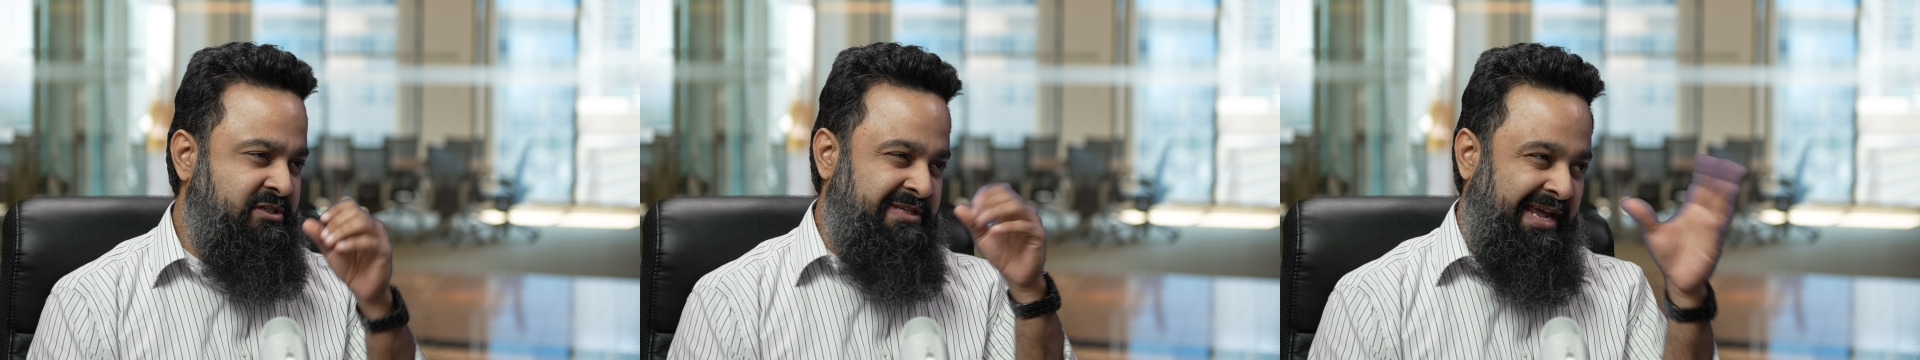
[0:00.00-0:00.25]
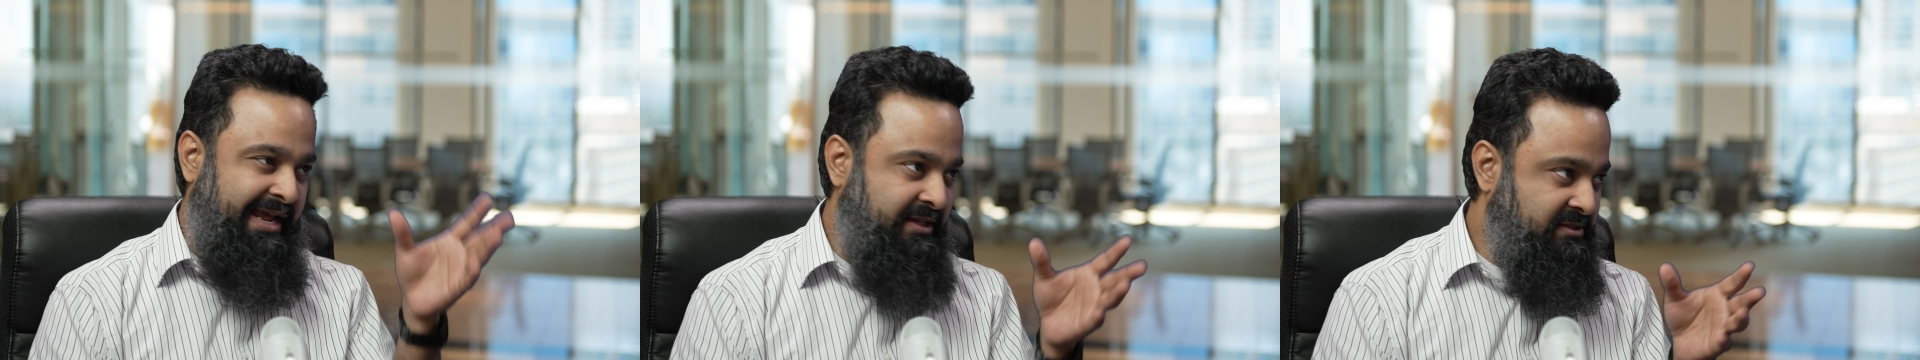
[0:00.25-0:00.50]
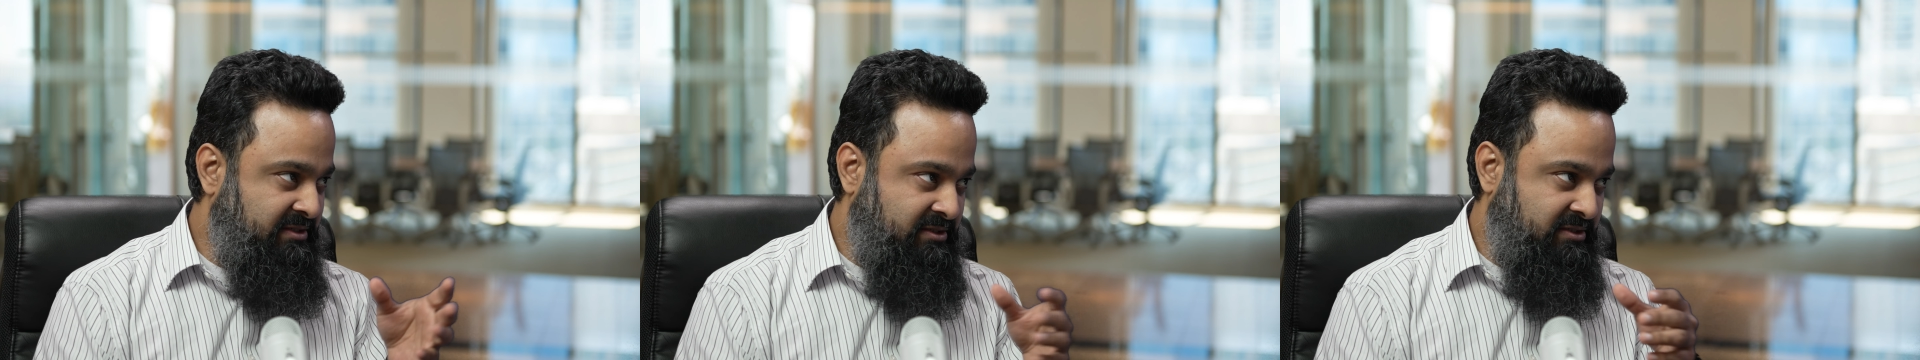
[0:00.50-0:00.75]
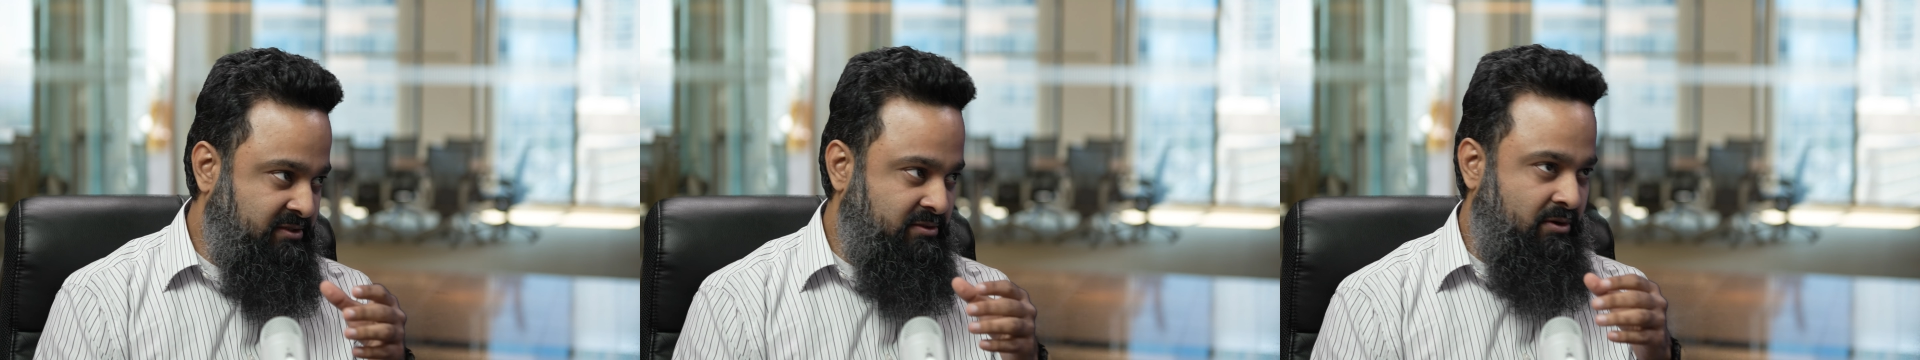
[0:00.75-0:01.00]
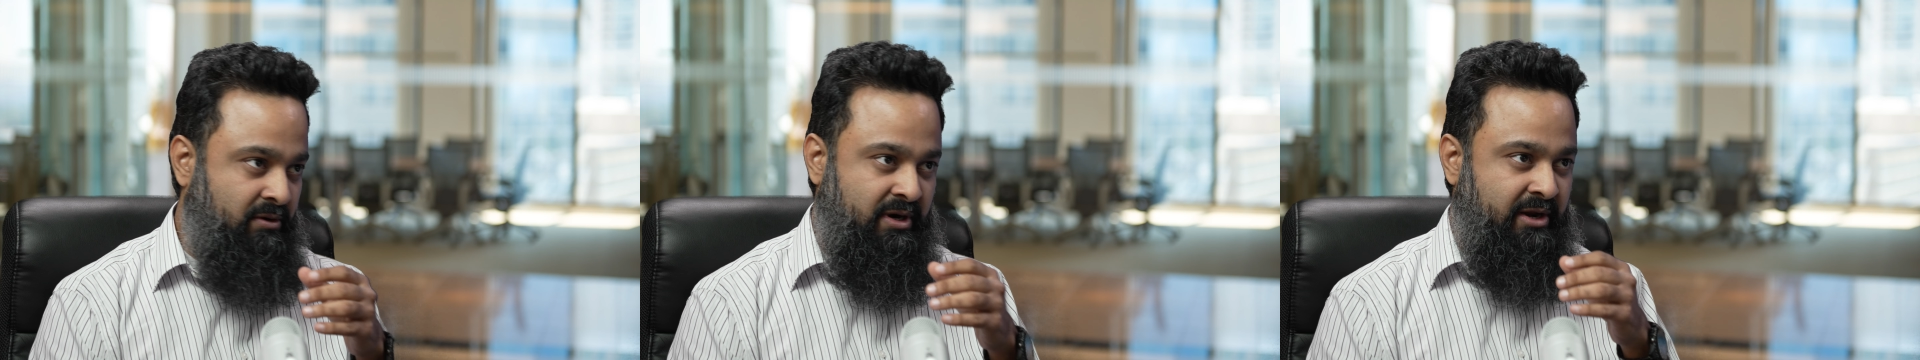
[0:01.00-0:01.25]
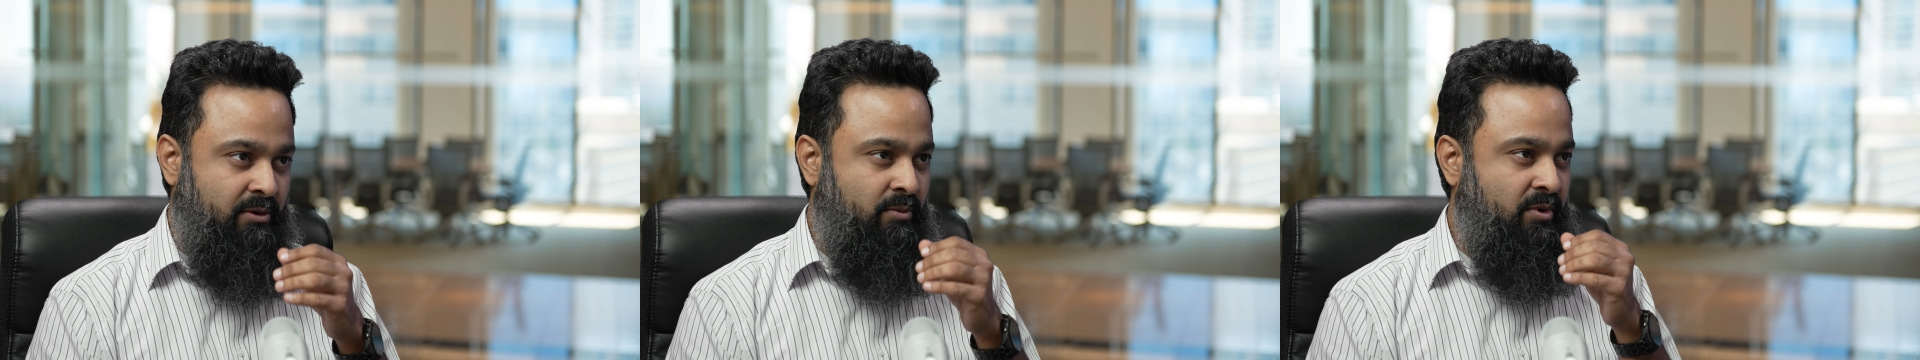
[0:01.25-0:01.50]
dates or
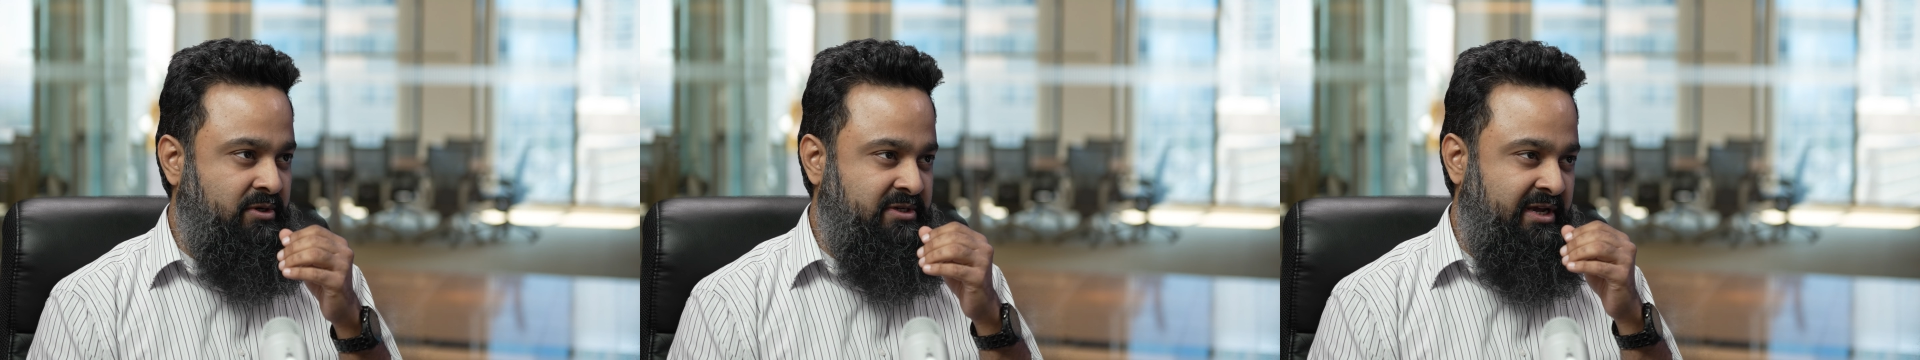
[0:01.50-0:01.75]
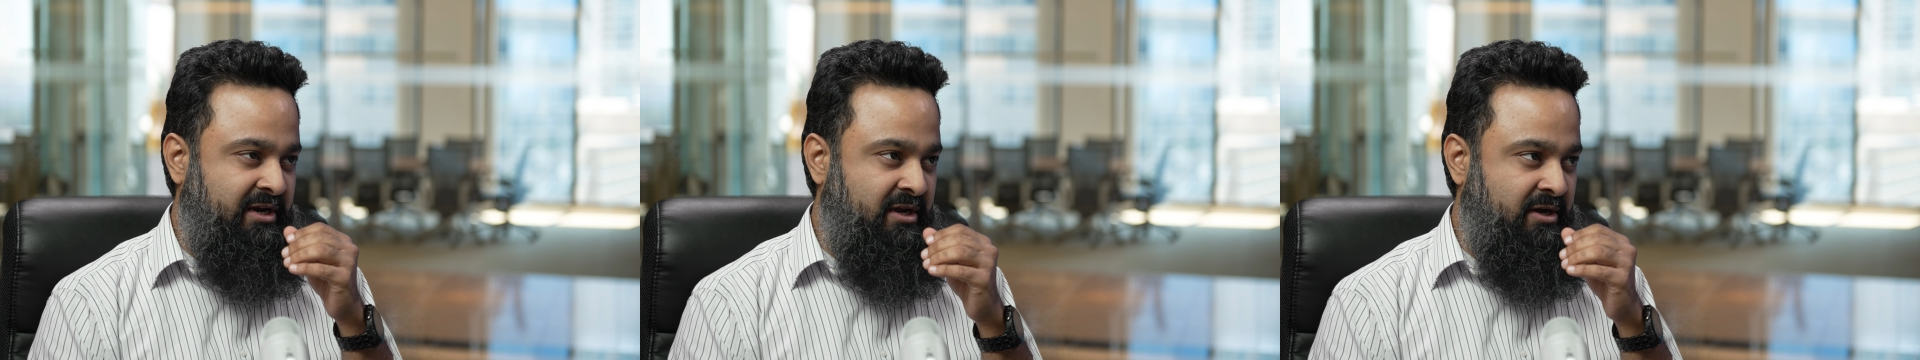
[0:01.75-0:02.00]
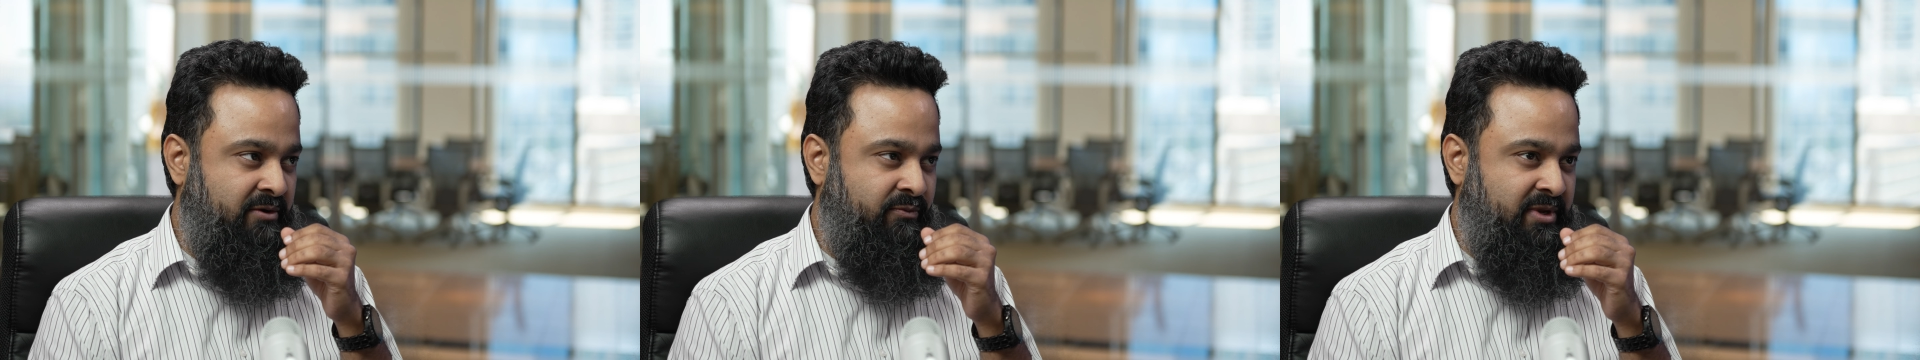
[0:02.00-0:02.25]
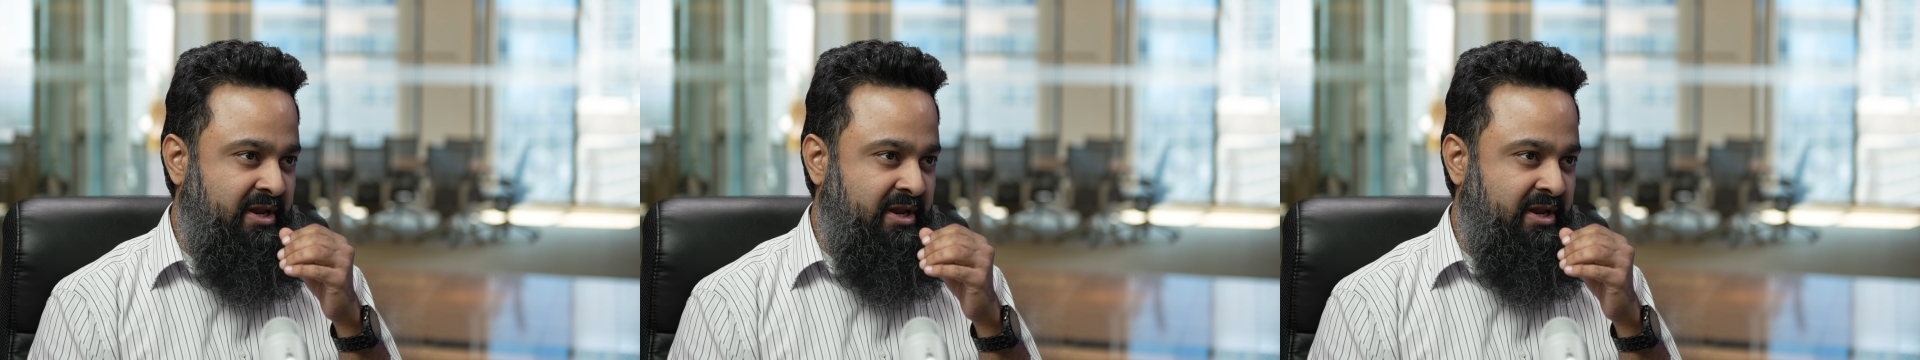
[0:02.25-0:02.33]
I don't want data